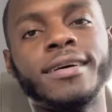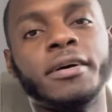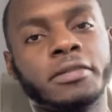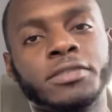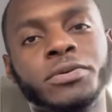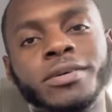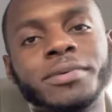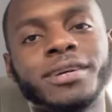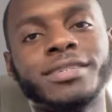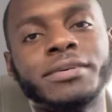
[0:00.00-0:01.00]
I was doing it
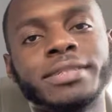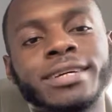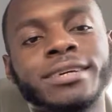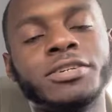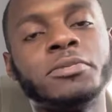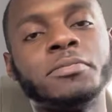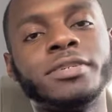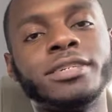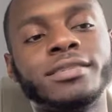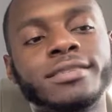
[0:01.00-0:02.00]
because I was getting
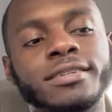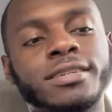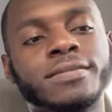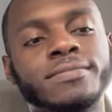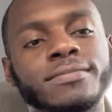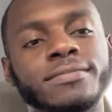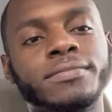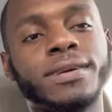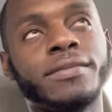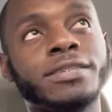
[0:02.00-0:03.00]
dopamine, you know?
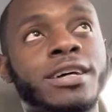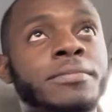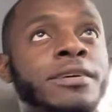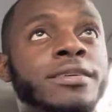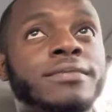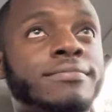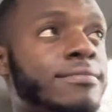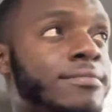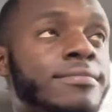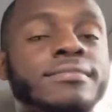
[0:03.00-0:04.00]
Every time I
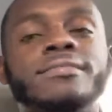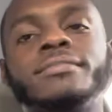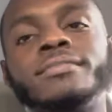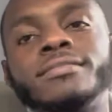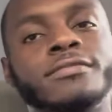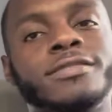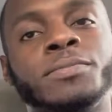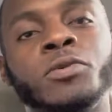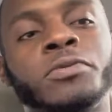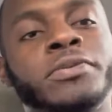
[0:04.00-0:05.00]

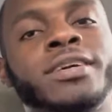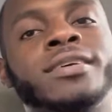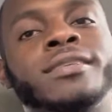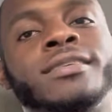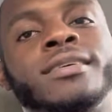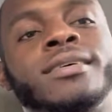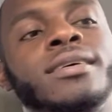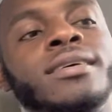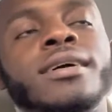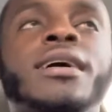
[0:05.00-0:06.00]
smoke weed,
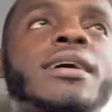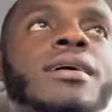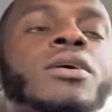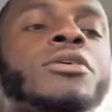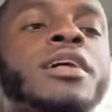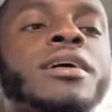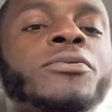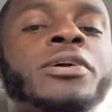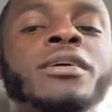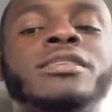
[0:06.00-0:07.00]
go like a
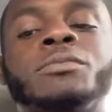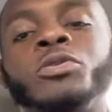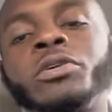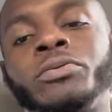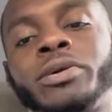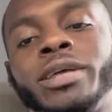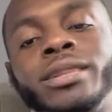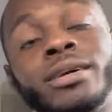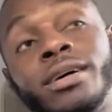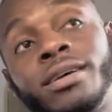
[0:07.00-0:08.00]
week smoking weed
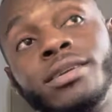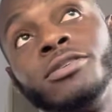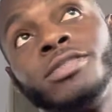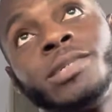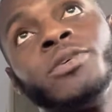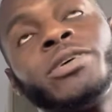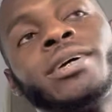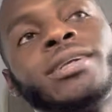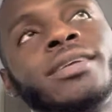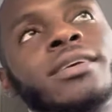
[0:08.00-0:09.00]
and then I don't smoke
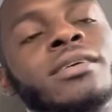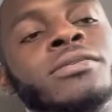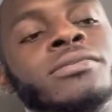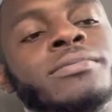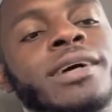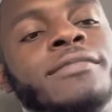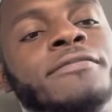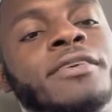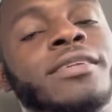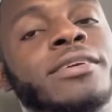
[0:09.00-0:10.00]
it, you know, that
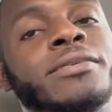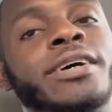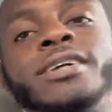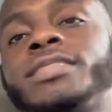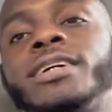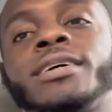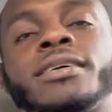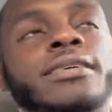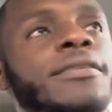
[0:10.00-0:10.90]
feeling you get is like,